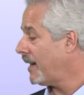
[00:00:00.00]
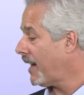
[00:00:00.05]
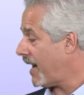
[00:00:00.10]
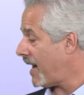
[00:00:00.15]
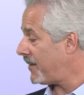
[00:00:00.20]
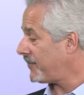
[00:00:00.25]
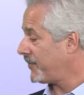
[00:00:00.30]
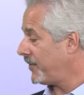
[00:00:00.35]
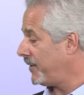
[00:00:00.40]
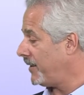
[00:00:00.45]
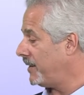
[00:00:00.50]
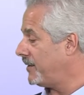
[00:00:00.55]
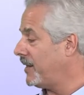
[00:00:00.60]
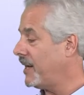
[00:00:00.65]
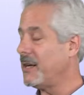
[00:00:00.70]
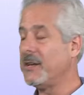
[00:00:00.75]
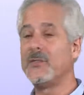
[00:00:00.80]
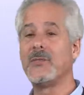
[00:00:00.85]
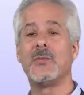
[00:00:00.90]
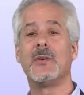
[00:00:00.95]
After the
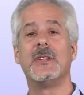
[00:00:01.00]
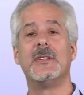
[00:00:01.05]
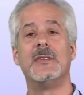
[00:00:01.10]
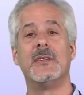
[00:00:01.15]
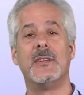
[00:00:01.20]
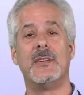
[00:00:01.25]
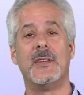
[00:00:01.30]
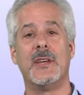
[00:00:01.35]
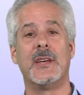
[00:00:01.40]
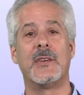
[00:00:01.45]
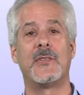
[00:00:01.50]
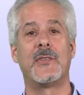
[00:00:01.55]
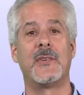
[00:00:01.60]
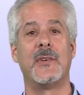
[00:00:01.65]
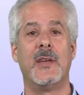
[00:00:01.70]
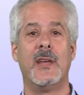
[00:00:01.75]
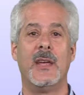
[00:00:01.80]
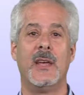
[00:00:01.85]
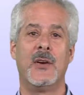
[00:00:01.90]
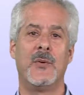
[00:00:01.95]
data is written to disk,
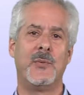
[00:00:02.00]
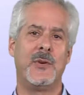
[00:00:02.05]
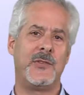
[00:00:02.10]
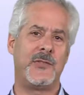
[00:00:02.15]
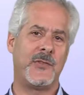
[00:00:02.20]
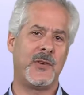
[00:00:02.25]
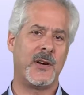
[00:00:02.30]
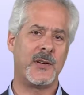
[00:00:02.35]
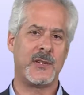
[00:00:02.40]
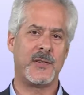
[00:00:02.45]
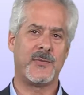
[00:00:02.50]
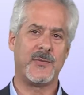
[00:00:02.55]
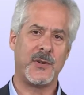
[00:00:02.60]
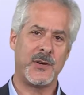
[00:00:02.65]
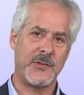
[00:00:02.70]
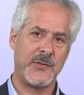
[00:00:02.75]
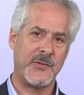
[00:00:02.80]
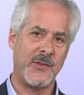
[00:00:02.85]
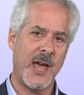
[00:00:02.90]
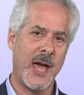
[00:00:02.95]
we start the
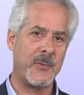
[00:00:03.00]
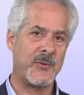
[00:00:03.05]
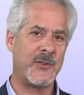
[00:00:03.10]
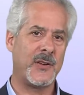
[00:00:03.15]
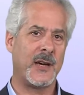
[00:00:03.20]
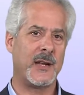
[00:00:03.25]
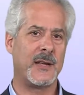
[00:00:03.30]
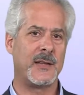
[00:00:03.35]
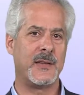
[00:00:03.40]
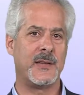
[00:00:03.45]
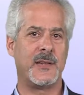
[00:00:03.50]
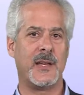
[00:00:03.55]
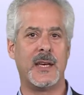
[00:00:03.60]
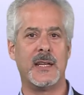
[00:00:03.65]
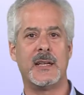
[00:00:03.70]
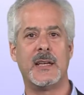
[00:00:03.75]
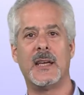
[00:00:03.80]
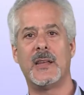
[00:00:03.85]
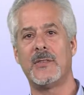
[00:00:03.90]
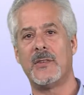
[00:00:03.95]
first snapshot on the
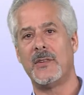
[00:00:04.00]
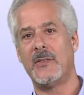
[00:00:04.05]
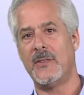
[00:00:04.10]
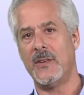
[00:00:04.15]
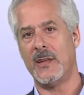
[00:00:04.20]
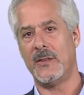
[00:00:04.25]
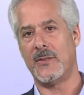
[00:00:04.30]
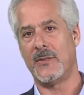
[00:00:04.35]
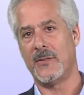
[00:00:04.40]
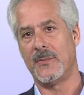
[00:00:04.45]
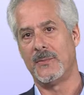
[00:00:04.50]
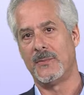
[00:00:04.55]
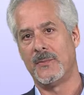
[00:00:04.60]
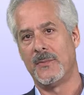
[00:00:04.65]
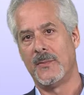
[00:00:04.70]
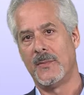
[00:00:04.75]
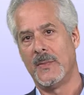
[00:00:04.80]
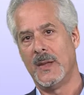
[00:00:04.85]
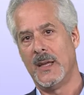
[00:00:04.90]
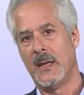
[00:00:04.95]
data as it sits.
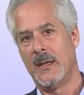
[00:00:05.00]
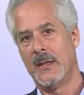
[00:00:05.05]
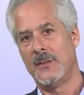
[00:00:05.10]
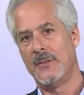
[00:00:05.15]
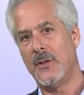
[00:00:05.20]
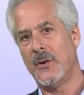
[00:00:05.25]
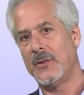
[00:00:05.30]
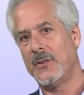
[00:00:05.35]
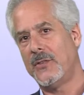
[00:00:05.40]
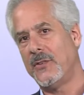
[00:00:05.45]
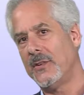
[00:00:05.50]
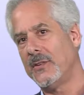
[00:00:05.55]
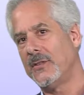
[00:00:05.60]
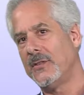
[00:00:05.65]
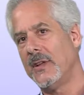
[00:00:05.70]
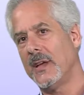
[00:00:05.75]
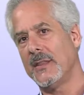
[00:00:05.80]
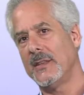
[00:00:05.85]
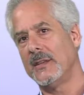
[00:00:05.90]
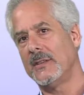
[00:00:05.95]
Notice
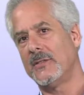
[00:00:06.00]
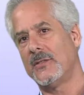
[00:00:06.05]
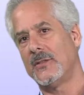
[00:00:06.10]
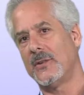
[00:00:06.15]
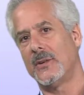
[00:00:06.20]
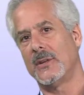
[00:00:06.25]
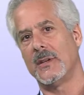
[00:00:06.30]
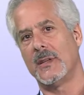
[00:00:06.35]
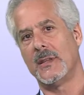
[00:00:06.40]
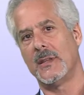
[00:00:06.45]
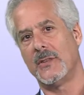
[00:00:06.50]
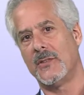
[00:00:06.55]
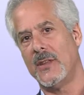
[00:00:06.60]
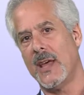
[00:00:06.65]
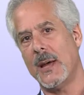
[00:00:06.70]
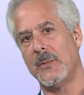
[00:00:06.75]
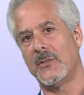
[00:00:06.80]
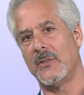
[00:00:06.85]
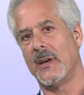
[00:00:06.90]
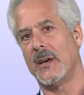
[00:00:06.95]
there's nothing stored on the
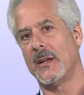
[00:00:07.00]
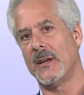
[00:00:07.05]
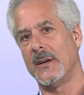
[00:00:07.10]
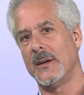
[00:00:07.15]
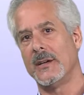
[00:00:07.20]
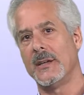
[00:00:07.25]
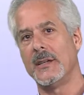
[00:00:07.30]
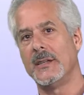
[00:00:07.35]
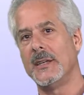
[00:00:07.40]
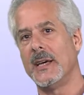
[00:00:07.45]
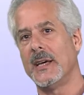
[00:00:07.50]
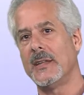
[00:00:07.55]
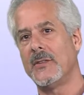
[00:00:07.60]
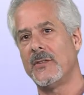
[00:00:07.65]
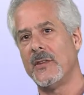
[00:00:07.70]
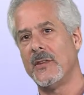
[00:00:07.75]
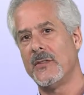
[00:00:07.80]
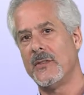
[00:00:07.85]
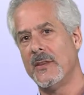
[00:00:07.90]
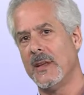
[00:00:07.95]
snapshot area yet,
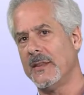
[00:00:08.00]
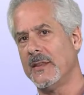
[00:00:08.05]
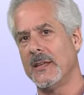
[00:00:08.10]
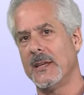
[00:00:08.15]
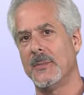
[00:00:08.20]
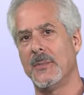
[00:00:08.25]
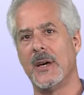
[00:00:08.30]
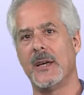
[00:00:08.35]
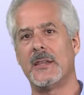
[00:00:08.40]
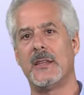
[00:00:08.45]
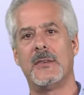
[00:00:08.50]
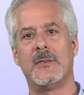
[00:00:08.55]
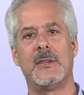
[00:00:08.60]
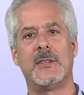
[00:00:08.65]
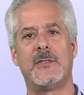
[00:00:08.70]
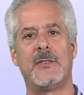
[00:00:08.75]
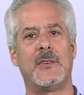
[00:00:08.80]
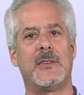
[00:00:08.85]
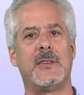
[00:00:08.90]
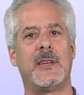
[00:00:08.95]
since nothing about the
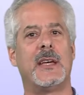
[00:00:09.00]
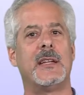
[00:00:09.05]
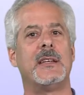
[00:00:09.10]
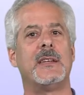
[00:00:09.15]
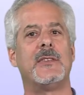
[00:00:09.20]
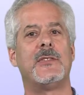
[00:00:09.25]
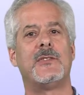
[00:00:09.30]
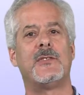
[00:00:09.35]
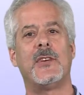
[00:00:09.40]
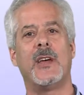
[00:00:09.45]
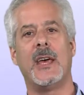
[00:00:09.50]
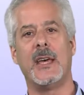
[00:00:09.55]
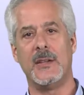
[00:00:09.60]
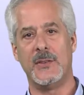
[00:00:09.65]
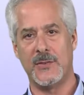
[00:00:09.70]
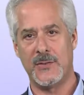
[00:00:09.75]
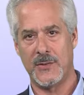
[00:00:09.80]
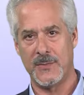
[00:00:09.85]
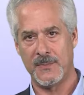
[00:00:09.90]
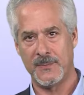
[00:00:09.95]
original data has
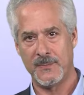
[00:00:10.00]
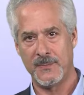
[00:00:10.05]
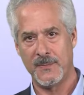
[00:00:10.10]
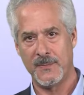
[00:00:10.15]
changed.